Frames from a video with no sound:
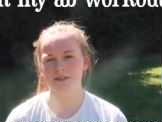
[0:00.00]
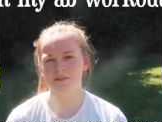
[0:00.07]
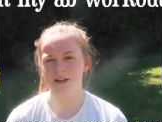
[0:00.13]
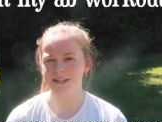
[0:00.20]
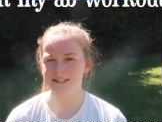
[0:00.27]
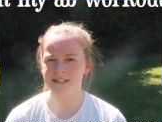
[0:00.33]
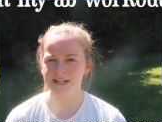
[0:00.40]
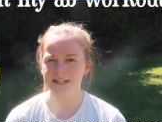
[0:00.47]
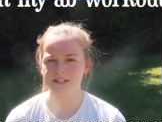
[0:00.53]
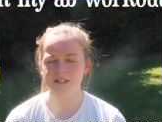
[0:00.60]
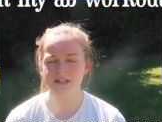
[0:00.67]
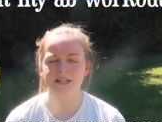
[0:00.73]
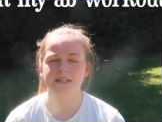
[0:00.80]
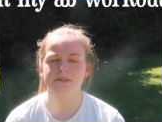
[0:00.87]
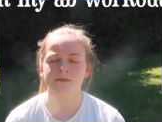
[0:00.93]
the first thing I
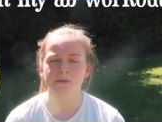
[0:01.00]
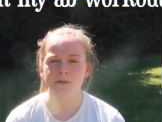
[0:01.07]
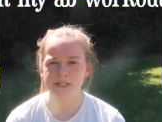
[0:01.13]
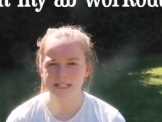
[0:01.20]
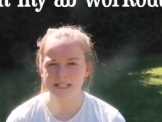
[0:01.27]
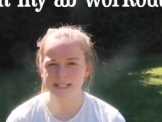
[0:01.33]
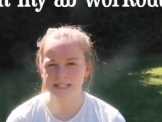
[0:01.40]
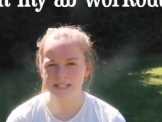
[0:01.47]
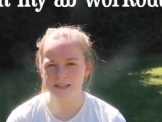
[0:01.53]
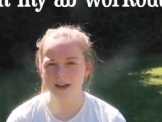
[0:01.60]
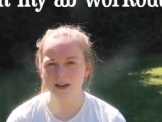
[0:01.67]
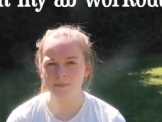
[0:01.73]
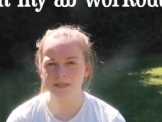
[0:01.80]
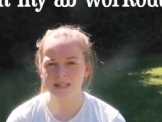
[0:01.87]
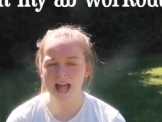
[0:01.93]
do is forty
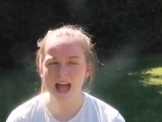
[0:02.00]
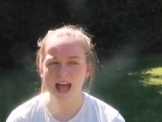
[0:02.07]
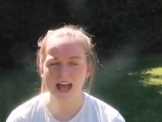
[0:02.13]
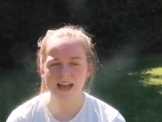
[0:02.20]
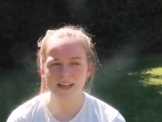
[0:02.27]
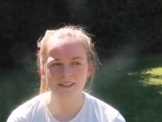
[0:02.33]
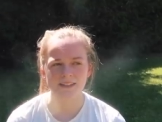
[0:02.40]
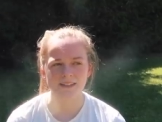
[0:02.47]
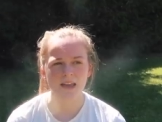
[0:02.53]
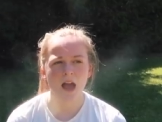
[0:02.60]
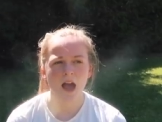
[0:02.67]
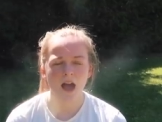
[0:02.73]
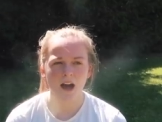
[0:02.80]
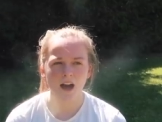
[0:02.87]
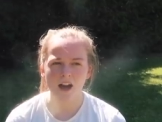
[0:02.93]
sit-ups, and
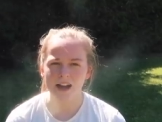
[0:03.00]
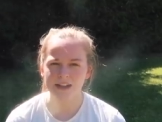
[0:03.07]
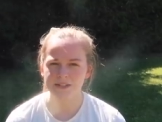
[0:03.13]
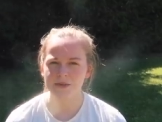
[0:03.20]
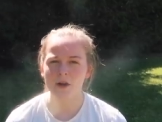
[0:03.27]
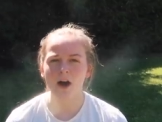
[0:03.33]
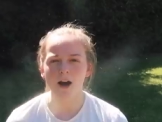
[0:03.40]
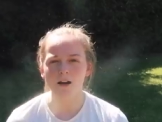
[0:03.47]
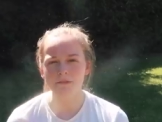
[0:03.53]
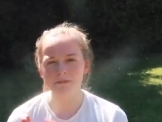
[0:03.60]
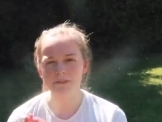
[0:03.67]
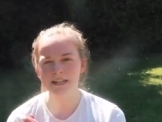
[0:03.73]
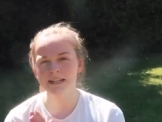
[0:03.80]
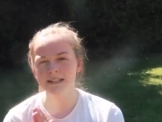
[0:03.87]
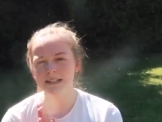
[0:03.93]
I do half of
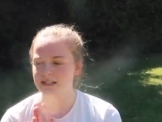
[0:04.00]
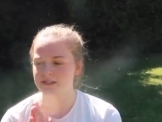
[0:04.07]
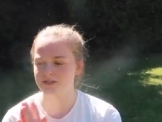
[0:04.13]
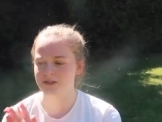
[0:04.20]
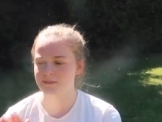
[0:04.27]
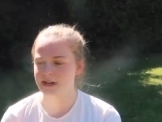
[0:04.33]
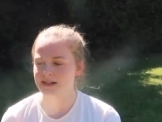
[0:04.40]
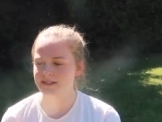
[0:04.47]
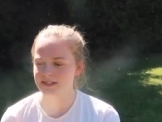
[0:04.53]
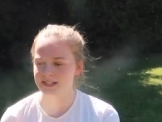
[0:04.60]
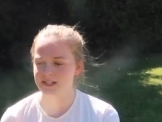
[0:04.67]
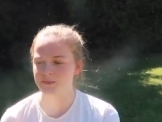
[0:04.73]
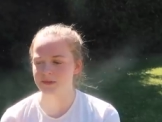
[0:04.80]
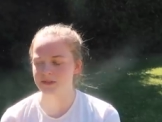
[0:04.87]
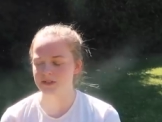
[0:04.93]
these as
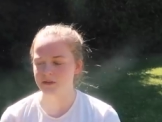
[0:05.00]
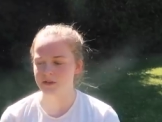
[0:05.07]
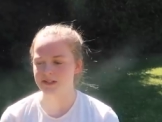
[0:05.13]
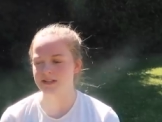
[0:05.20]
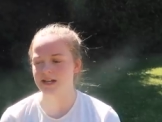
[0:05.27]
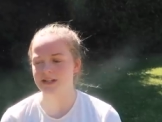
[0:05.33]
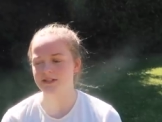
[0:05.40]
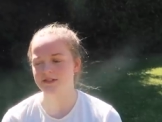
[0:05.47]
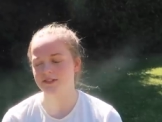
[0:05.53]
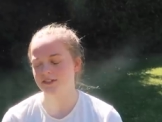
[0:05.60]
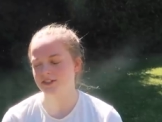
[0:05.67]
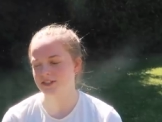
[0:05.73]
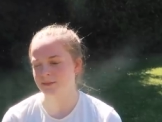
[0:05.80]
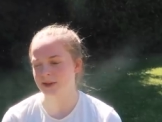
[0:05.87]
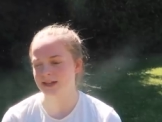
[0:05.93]
gymnastics ones, the ones that I used to do
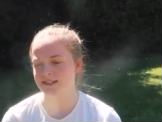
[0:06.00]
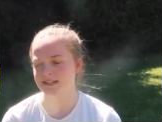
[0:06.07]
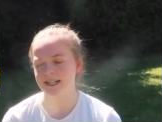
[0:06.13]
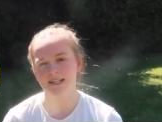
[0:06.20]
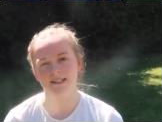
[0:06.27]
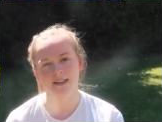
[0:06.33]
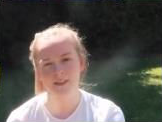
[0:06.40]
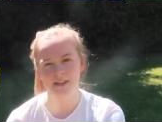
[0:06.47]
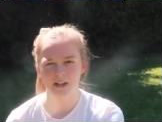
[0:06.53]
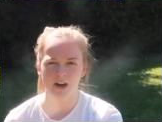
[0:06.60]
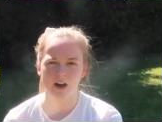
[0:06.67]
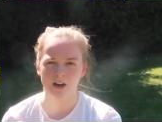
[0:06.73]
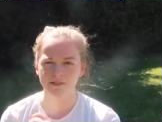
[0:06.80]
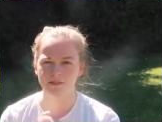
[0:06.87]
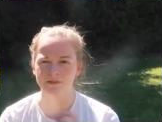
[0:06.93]
in gymnastics, and then
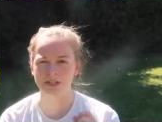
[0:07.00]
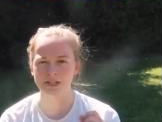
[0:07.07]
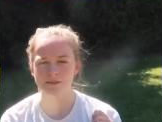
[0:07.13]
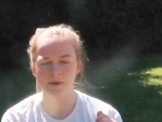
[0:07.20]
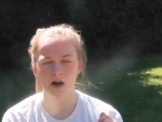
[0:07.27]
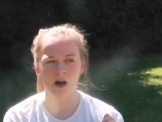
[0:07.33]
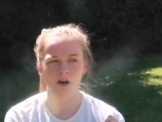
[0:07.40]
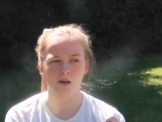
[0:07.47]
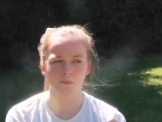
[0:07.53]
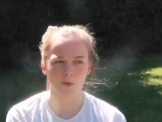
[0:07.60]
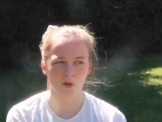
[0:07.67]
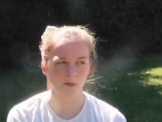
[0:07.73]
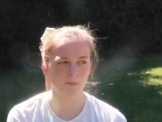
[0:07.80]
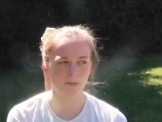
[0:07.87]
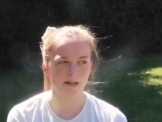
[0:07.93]
half of them are
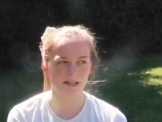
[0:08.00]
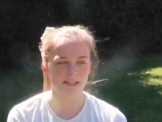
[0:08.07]
proper